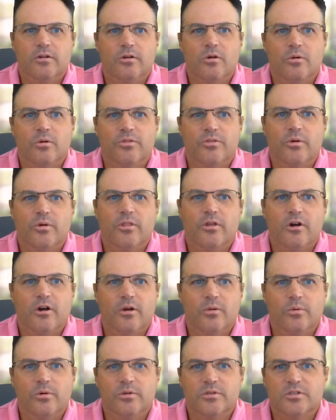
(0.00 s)
Going through all the
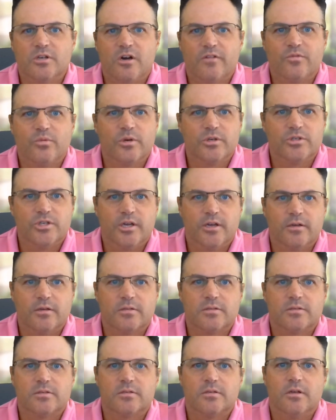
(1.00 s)
hardware and software
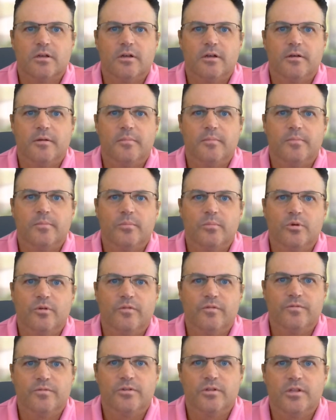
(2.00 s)
checks,
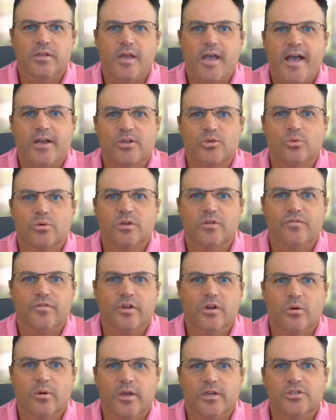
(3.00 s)
move to the actual
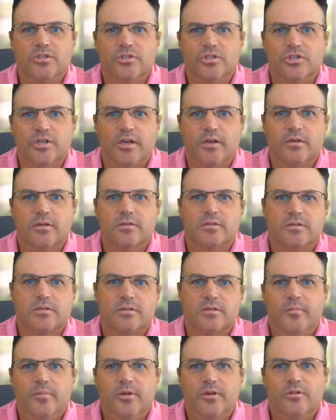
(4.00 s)
configuration
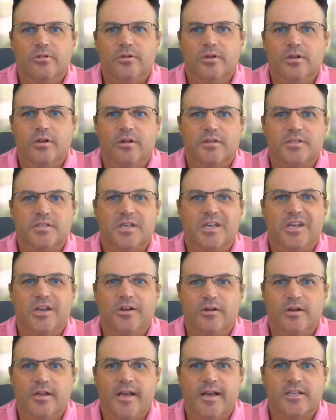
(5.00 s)
checks, including all the
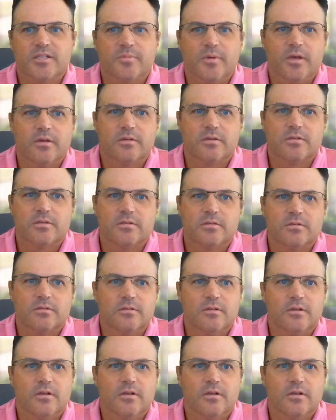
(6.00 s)
security aspects.